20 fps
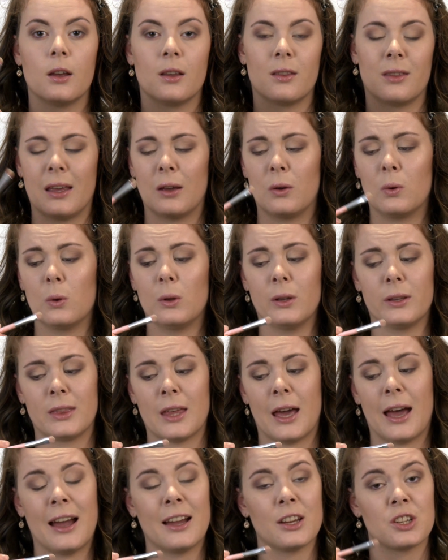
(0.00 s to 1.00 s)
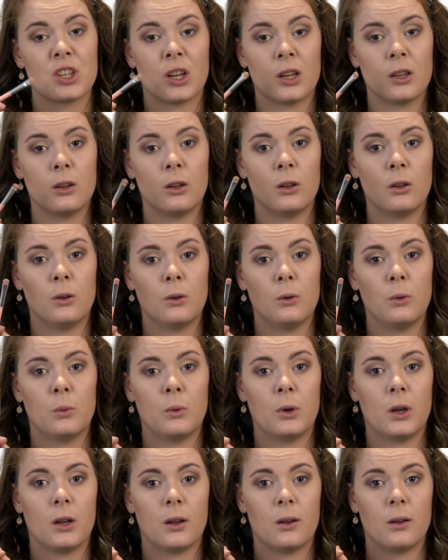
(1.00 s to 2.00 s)
they call it the
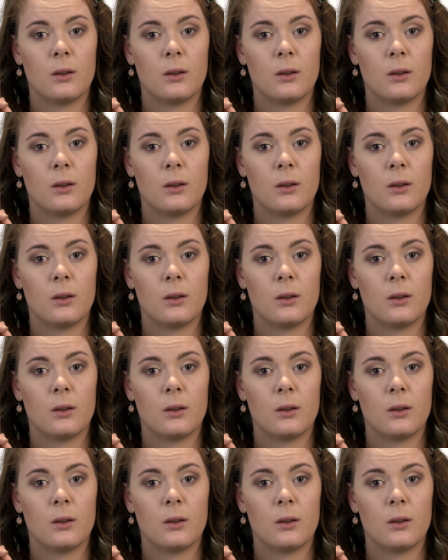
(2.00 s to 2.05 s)
eyeshadow